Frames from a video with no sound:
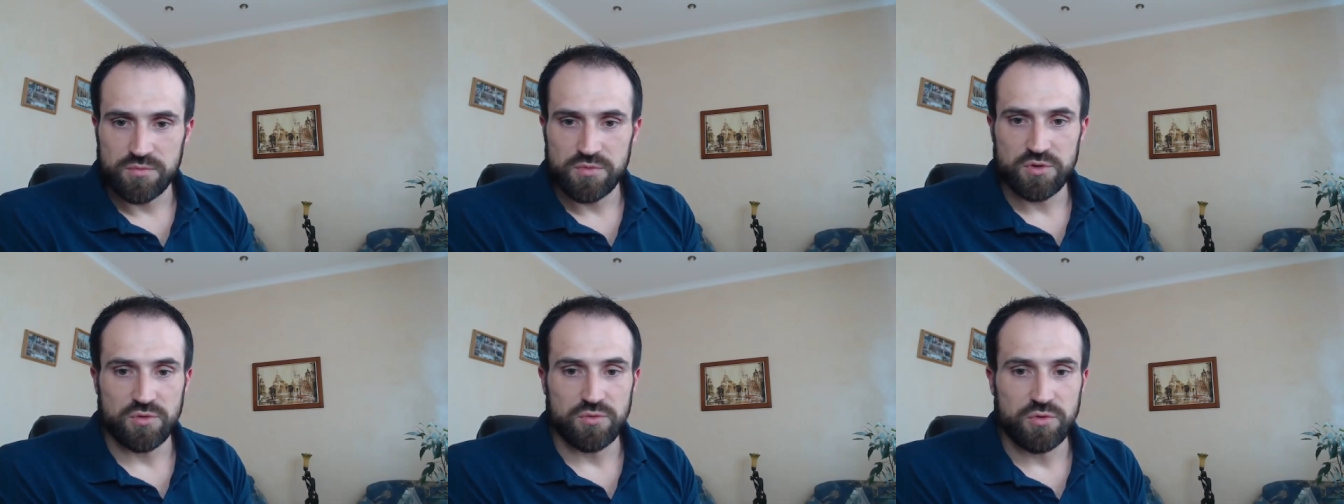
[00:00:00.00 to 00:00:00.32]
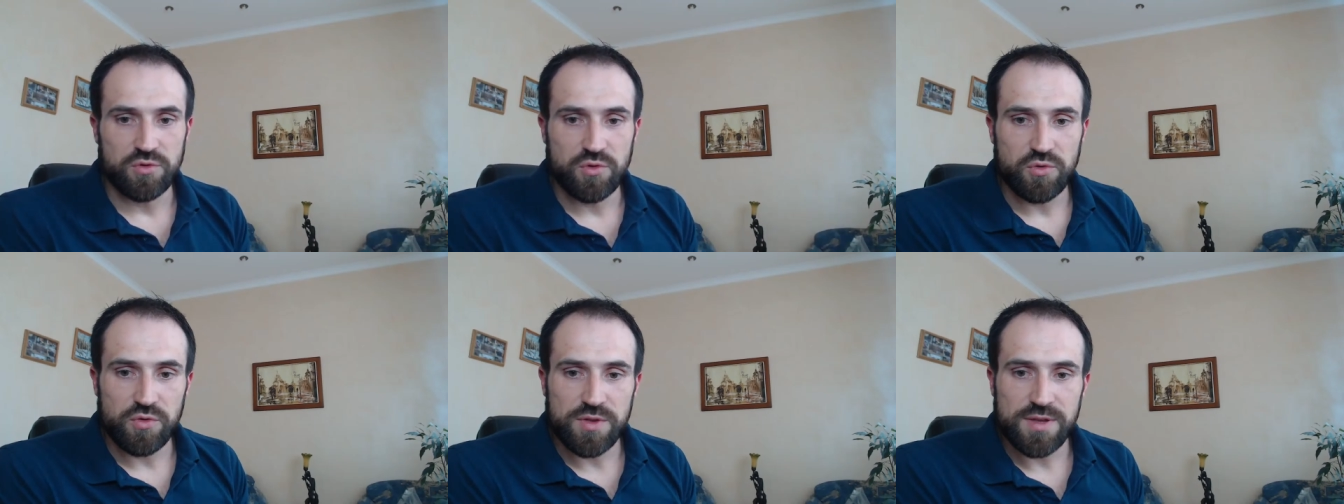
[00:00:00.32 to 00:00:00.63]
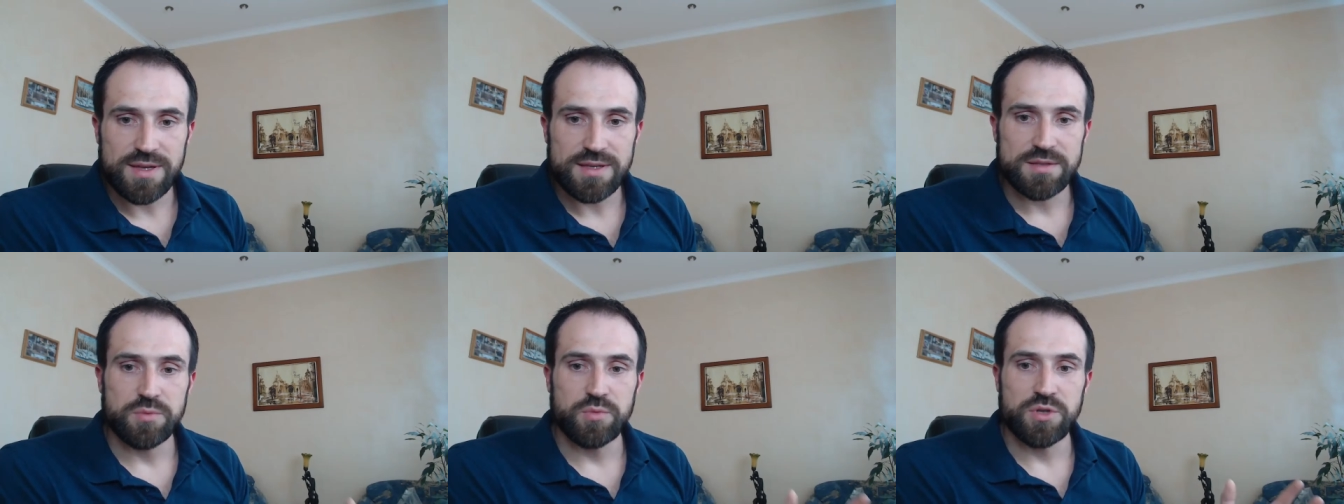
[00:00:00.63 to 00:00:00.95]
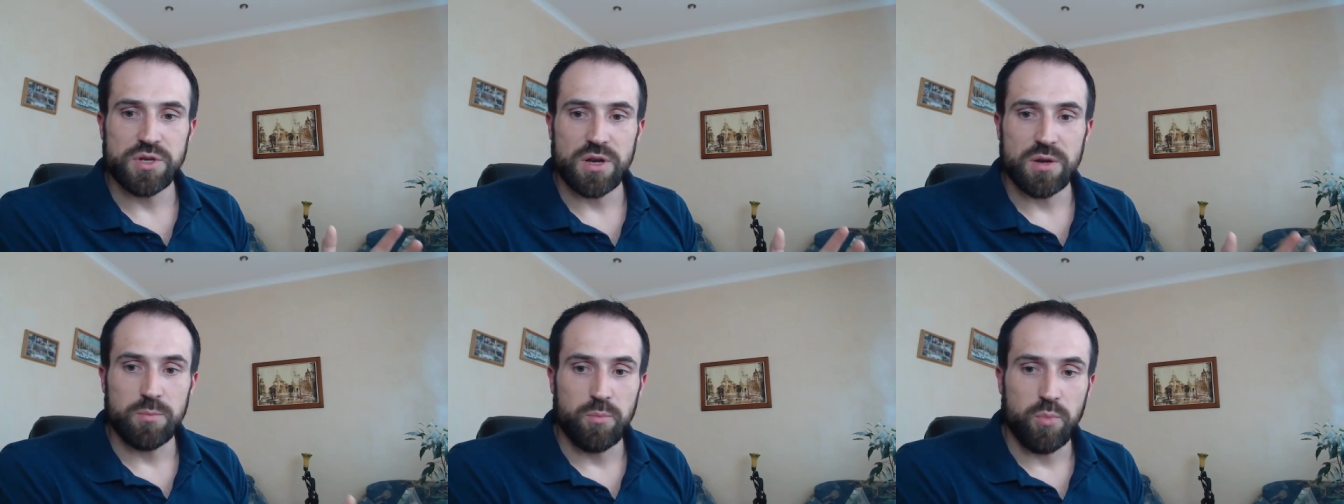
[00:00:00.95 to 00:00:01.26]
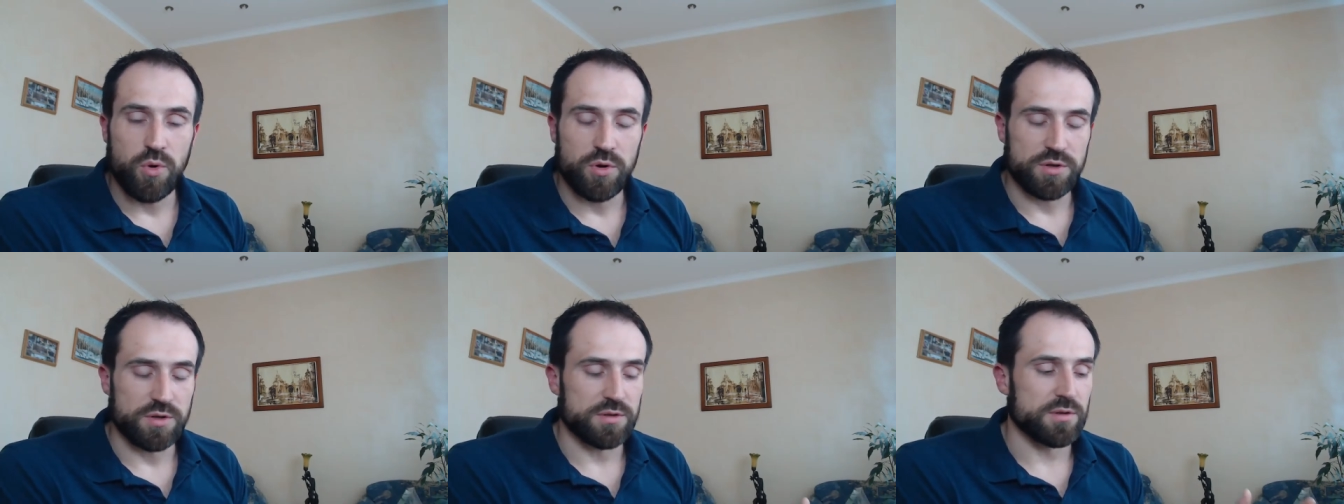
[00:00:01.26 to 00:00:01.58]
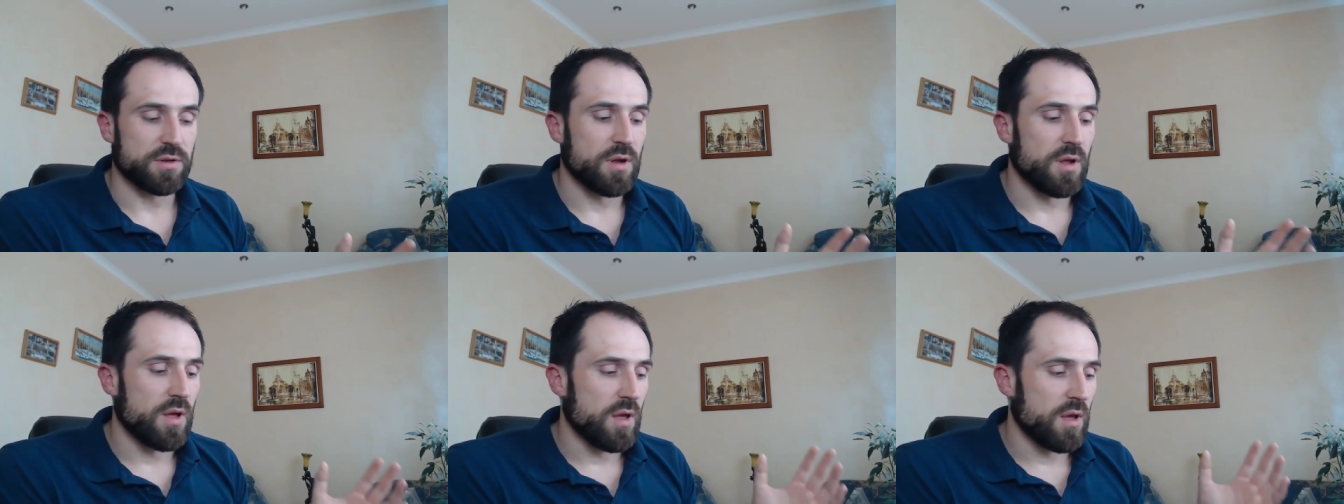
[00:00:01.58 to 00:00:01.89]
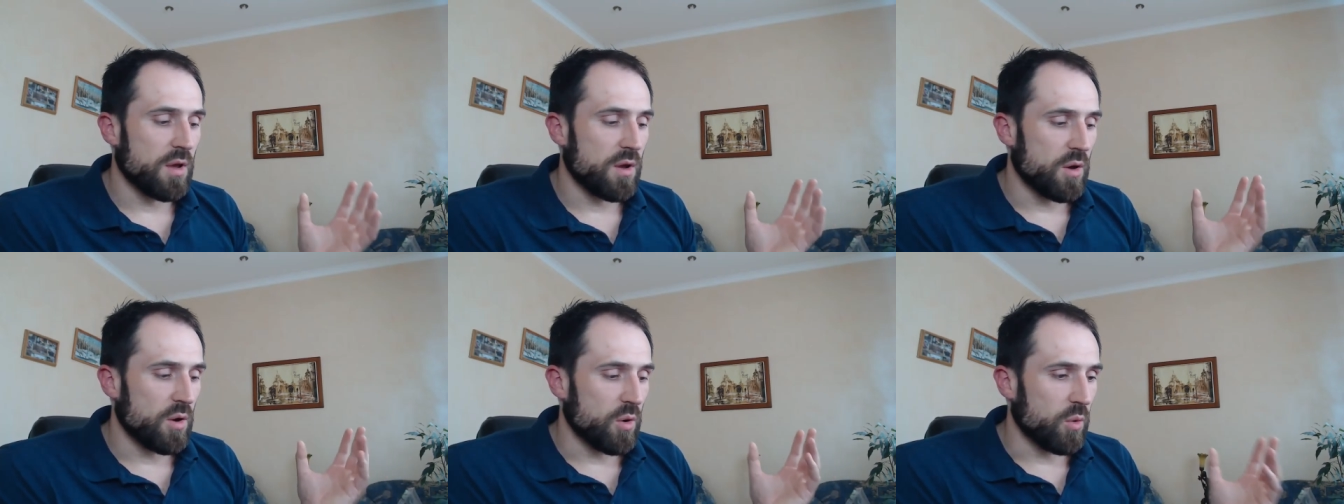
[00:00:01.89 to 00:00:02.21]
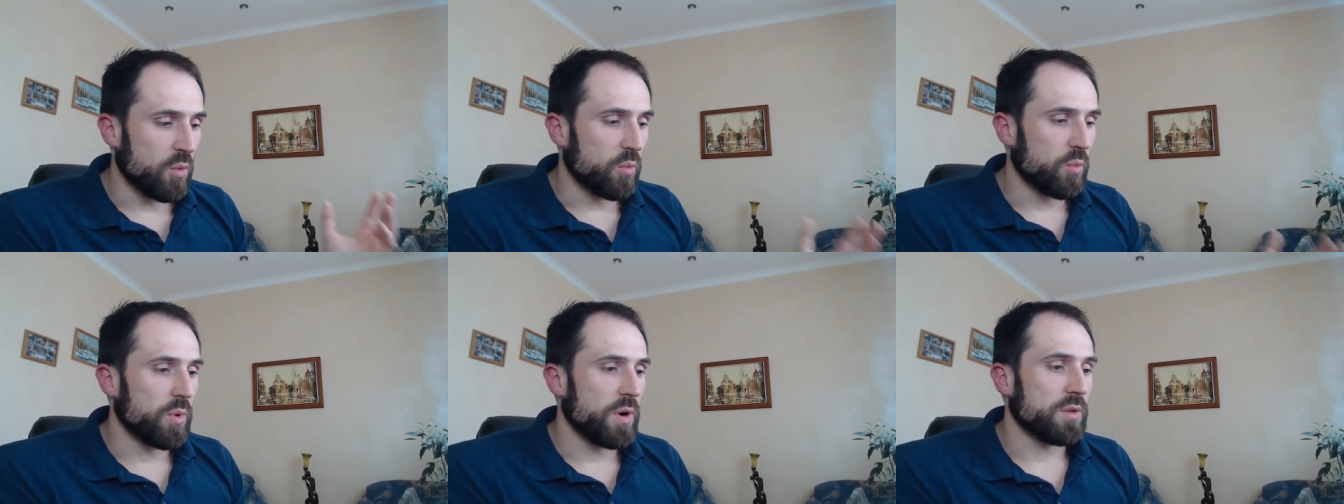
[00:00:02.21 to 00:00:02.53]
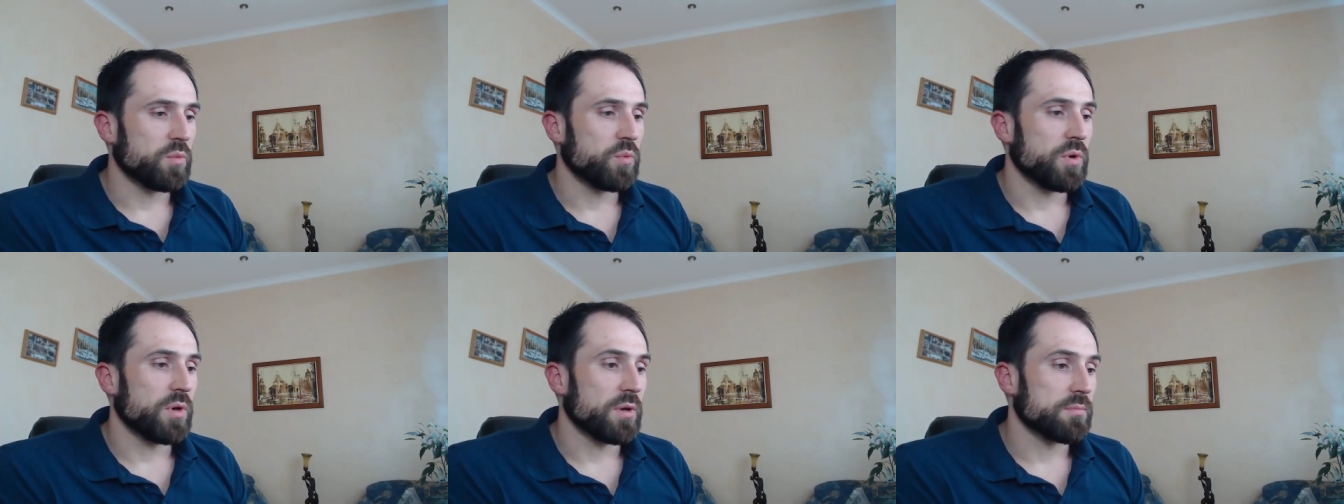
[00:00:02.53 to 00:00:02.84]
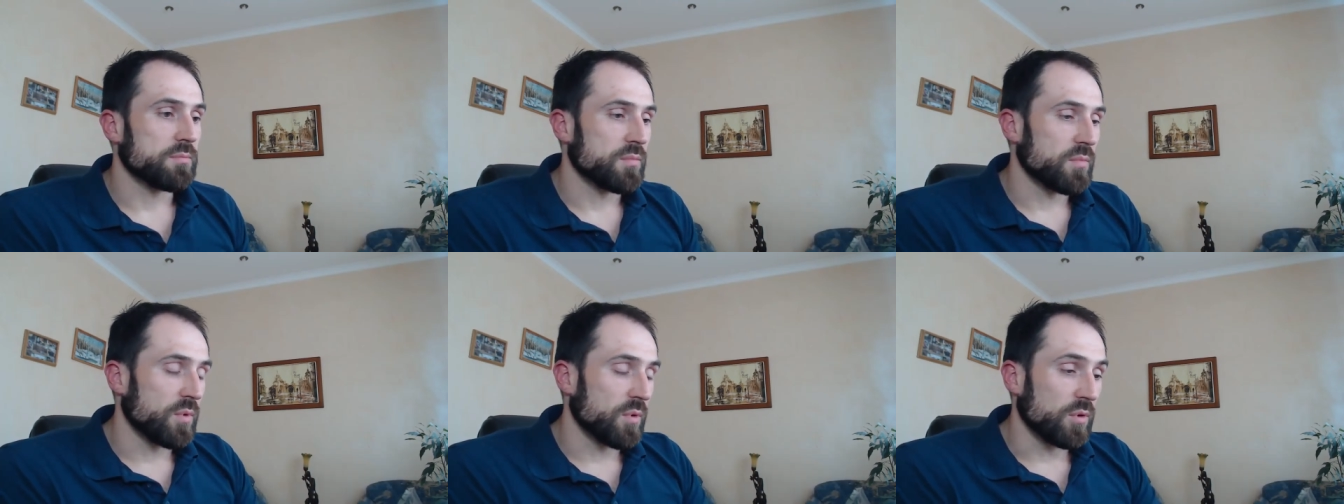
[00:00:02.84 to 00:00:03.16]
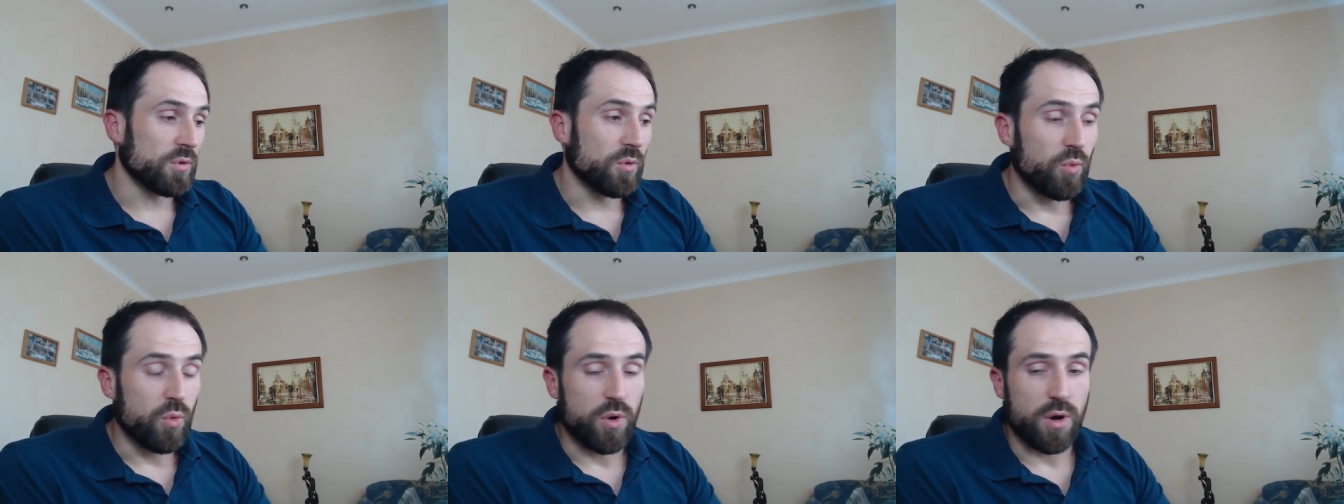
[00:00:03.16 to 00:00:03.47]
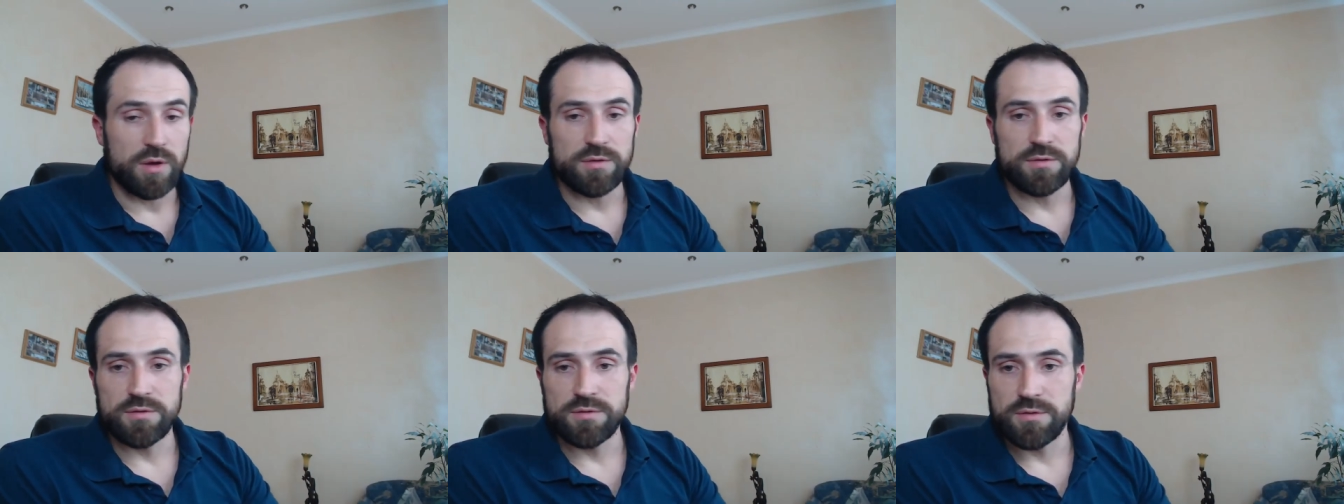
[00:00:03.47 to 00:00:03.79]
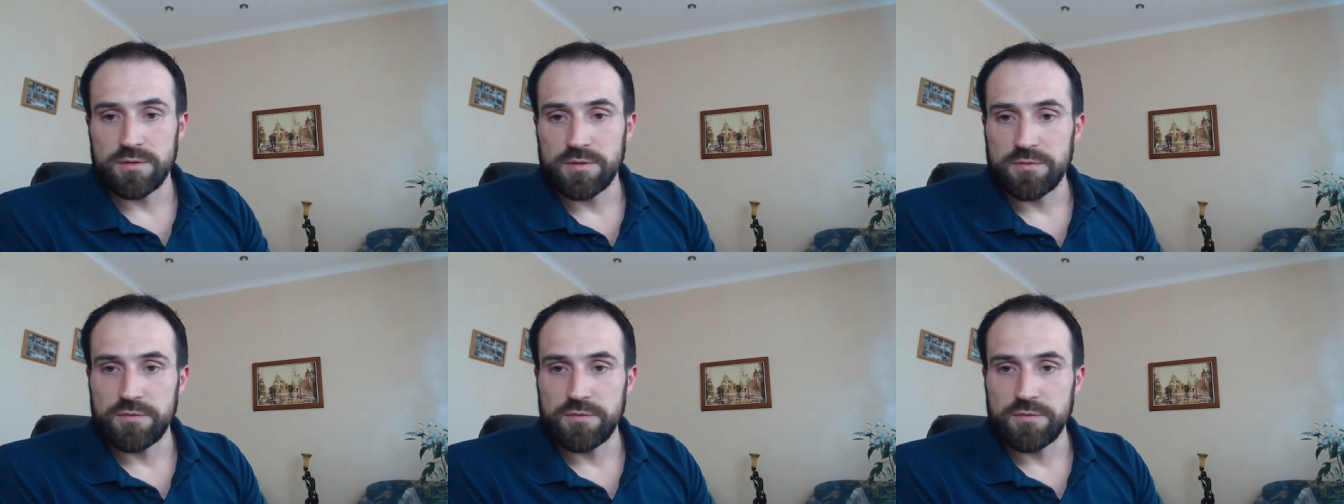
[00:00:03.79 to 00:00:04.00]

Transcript: So two things which are important when we look at uh,